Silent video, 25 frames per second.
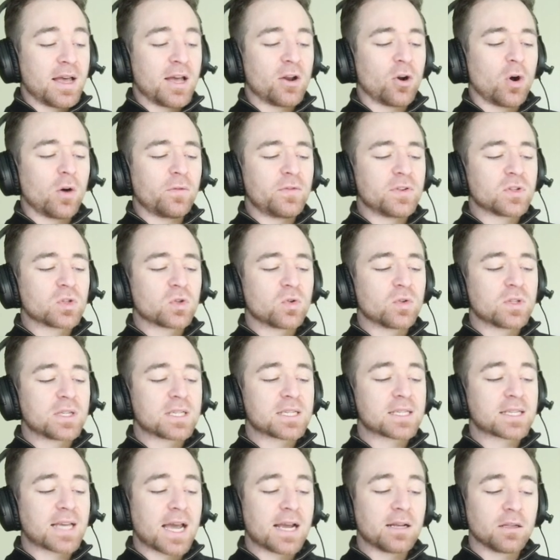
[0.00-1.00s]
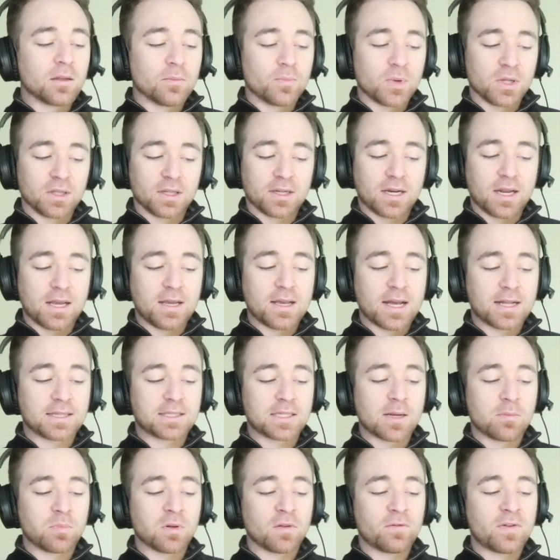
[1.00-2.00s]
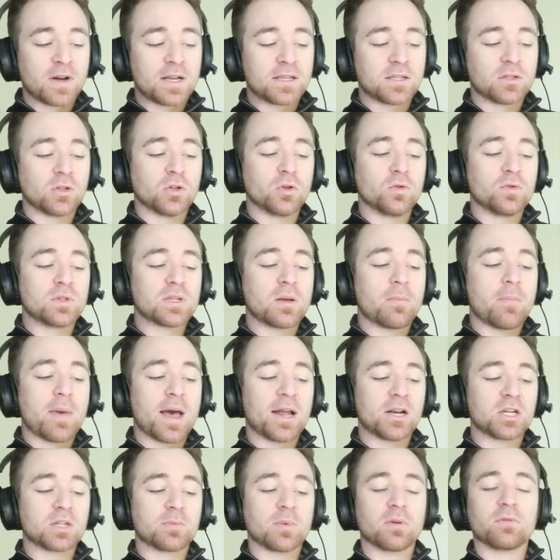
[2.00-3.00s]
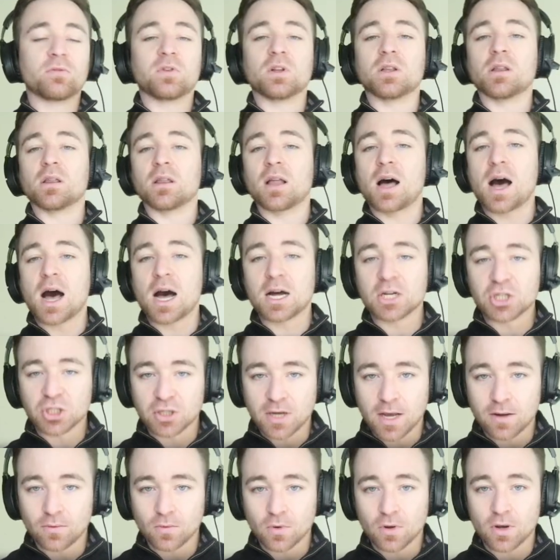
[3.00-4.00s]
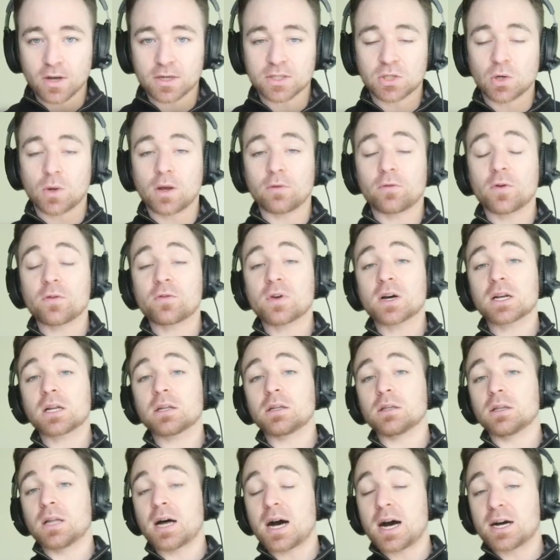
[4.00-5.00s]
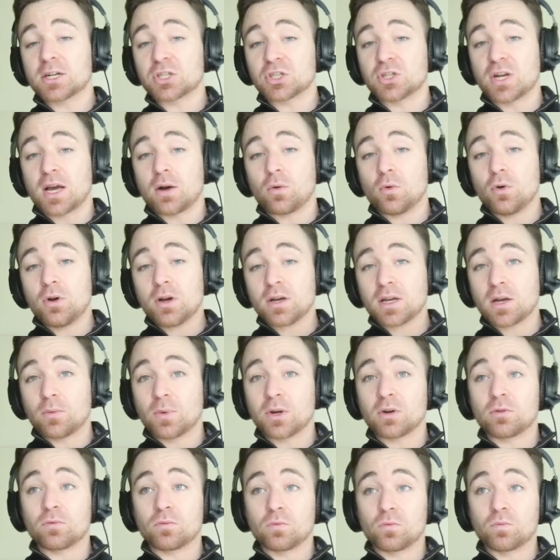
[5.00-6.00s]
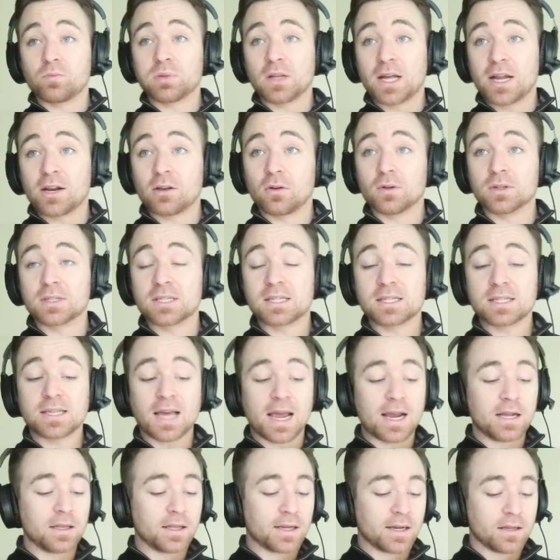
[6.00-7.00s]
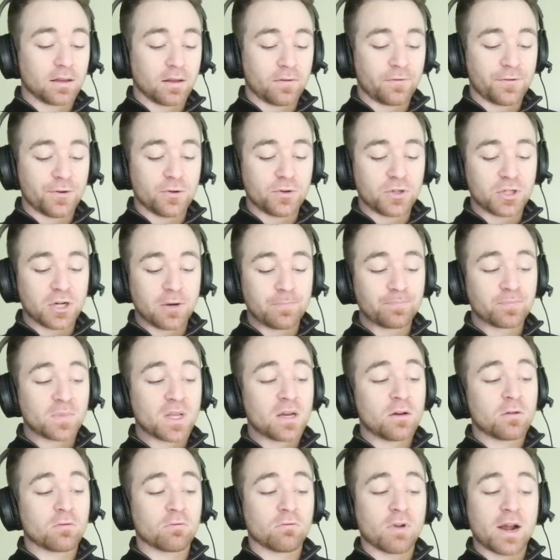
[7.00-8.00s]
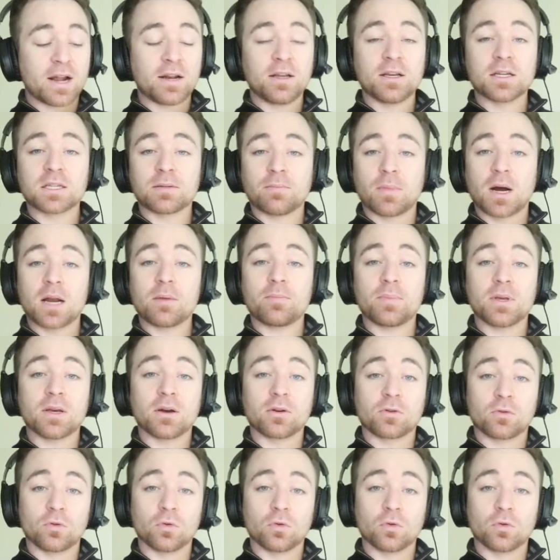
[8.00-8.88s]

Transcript: It offers good scalability and simplifies user management for large networks. So if we've got a large network and we're planning on scaling in the future, Radius might be a